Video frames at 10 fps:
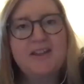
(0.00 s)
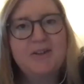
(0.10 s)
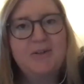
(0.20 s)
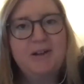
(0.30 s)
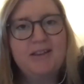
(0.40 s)

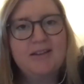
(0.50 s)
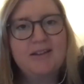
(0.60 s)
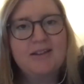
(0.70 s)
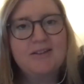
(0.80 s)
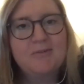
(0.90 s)
one of
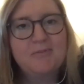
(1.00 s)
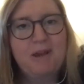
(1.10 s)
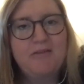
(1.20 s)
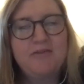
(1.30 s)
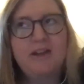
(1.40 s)

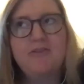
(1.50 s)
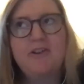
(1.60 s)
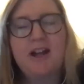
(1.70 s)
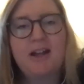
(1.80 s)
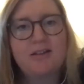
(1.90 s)
my
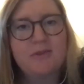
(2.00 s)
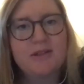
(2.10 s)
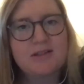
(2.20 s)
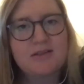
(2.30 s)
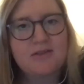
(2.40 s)
favorite
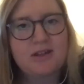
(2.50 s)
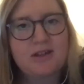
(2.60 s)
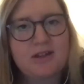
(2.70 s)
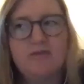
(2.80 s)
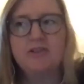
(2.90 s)
elements of the
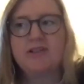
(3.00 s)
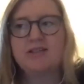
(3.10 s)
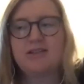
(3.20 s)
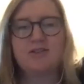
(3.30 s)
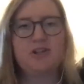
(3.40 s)
novel
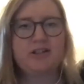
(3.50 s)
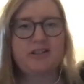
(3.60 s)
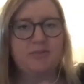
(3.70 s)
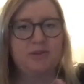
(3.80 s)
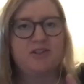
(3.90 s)
is the
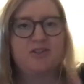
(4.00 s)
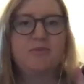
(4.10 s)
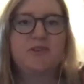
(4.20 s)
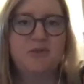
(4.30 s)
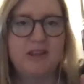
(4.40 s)
juxtaposition
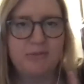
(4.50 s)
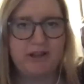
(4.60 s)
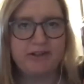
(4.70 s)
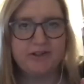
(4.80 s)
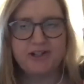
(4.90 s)
between the
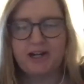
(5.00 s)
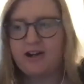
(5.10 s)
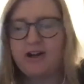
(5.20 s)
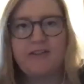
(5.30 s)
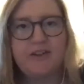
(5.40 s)
mother
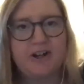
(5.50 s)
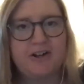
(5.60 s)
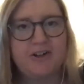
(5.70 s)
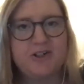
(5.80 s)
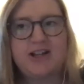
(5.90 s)
Sharon and the
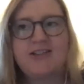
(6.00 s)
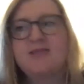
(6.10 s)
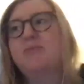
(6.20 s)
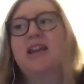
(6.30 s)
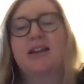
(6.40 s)
daughter Jess,
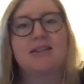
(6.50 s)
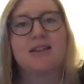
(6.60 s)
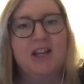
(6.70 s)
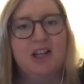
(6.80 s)
because